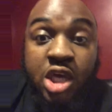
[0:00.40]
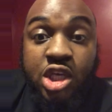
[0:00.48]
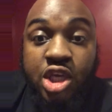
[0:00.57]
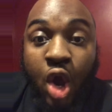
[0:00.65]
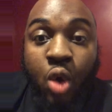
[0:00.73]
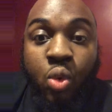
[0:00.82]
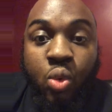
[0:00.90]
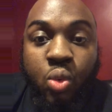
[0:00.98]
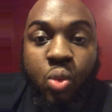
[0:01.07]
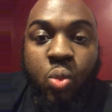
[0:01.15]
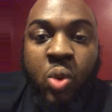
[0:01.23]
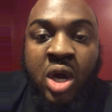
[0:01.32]
Yo,
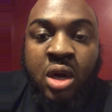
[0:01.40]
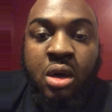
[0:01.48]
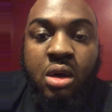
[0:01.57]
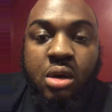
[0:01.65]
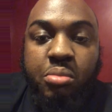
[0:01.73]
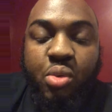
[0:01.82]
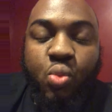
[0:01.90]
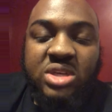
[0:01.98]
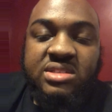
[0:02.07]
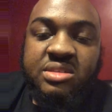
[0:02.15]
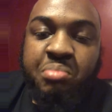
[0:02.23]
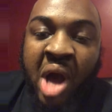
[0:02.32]
what up?
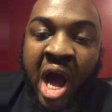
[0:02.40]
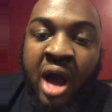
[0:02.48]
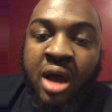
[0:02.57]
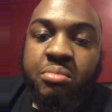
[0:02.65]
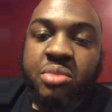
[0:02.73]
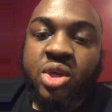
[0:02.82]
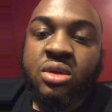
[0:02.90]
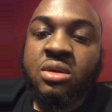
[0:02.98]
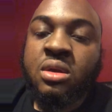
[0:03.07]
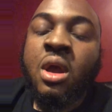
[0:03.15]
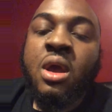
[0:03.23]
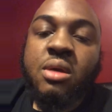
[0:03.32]
What's poppin'?